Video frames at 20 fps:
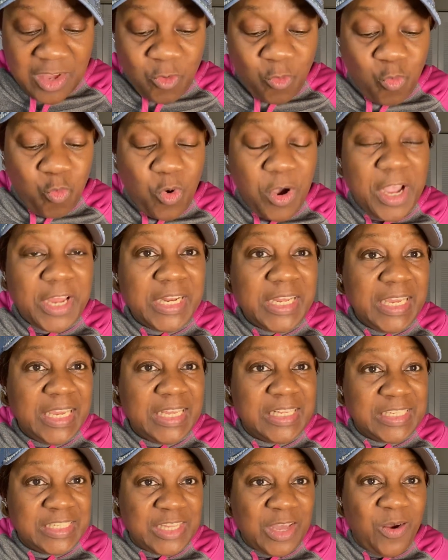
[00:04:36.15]
what
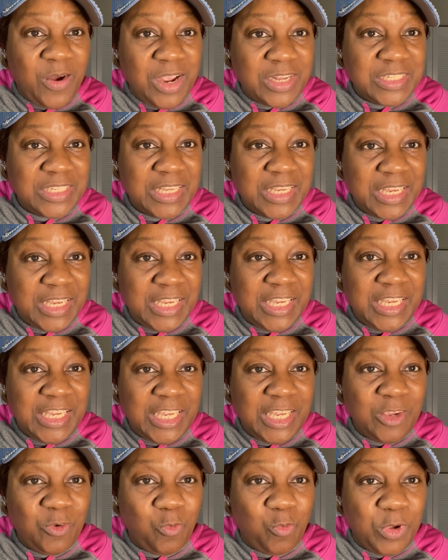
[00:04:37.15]
he starts,
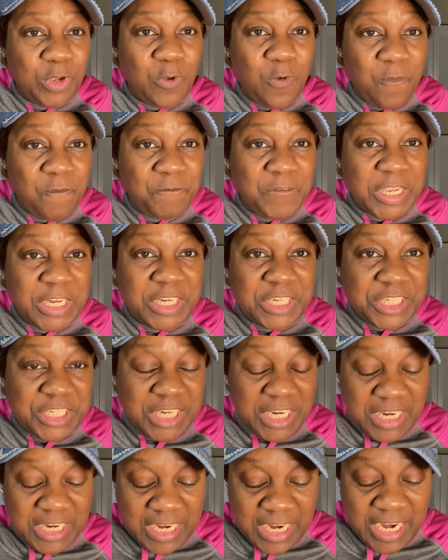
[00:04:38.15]
he will finish it.